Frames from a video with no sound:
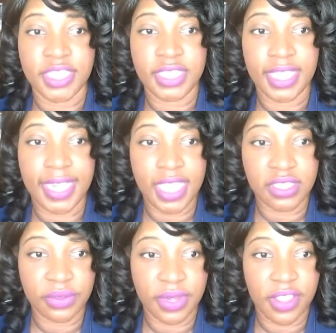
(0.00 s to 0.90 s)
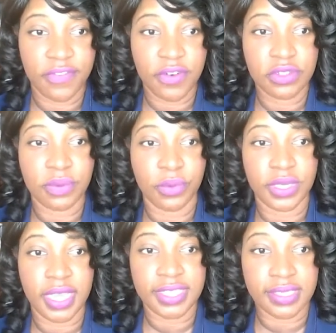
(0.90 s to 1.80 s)
She doesn't answer it at first, but
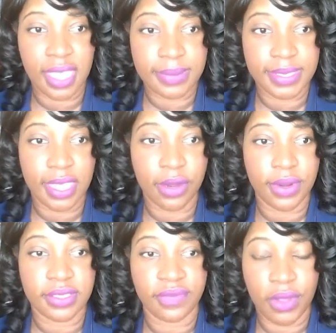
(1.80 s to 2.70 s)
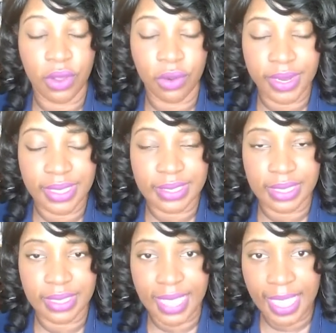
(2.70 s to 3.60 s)
when they stop saying grace, the phone rings
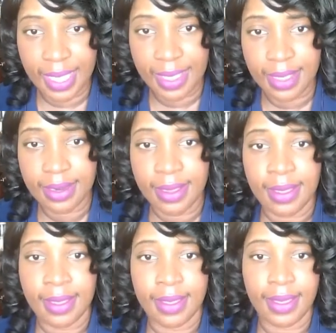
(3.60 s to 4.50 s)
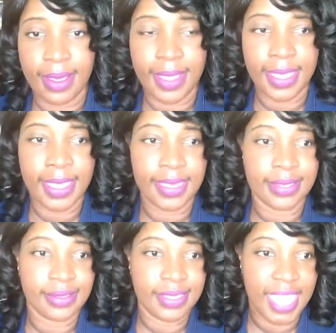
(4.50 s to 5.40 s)
again. And it
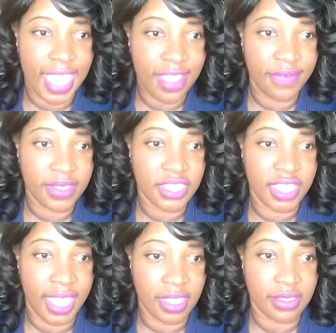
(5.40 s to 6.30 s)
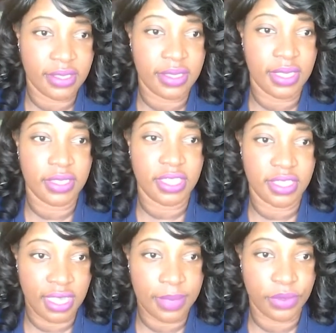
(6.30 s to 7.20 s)
is Davis. She answers it. She
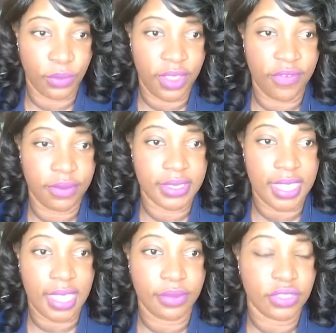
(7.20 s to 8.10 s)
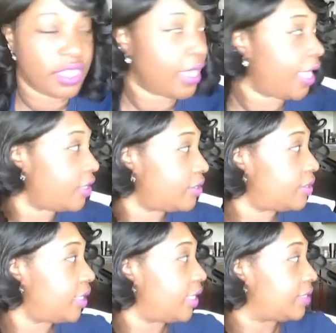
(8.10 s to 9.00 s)
steps away from the table. She
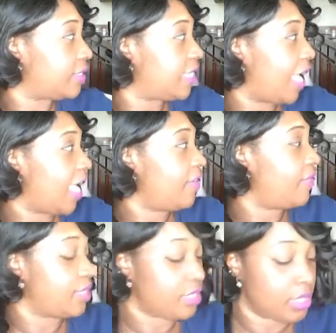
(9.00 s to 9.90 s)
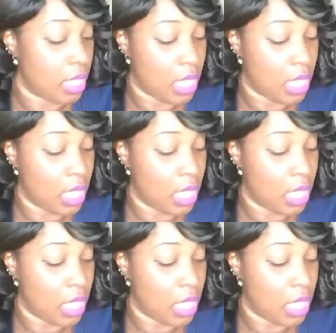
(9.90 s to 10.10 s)
answers it. It's Davis.